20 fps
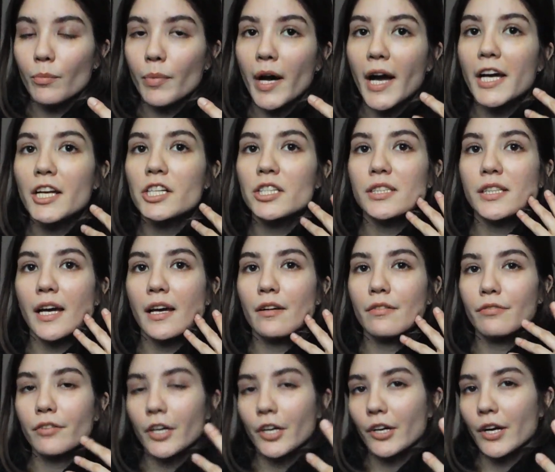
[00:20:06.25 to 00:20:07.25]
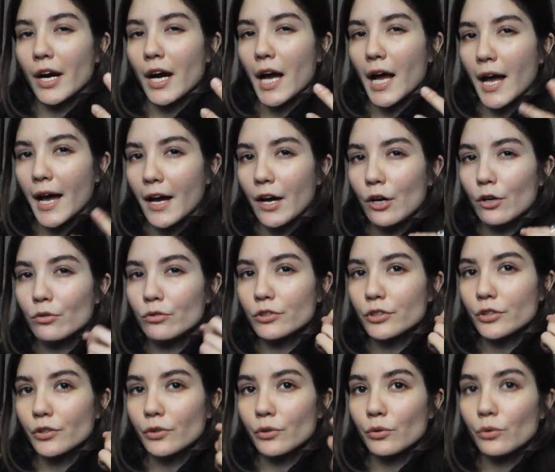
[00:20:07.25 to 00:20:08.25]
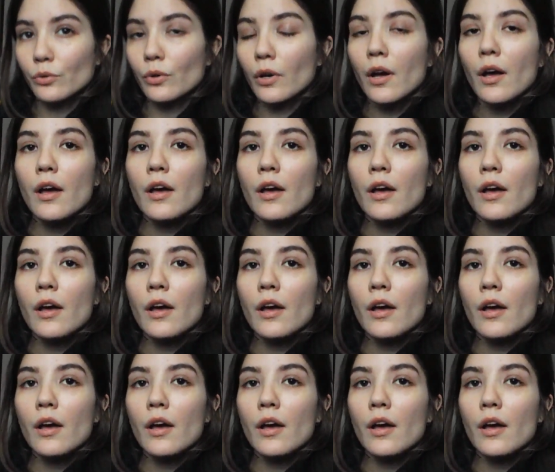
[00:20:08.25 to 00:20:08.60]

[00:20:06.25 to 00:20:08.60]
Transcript: but I just got to figure out how to